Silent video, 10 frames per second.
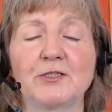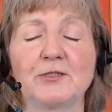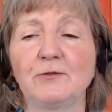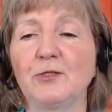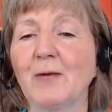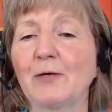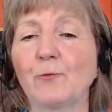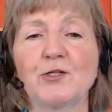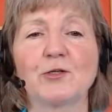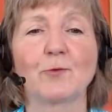to you might
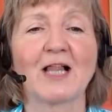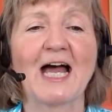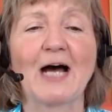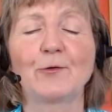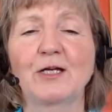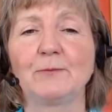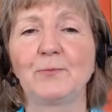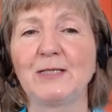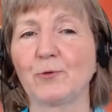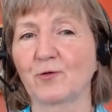wonder well how can
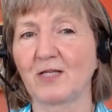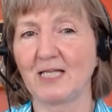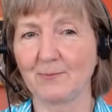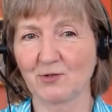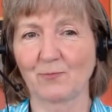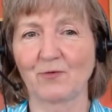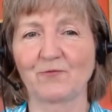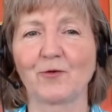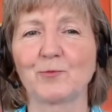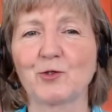people keep
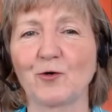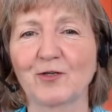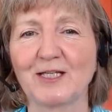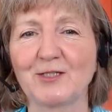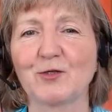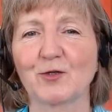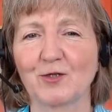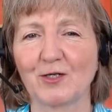someone from talking to the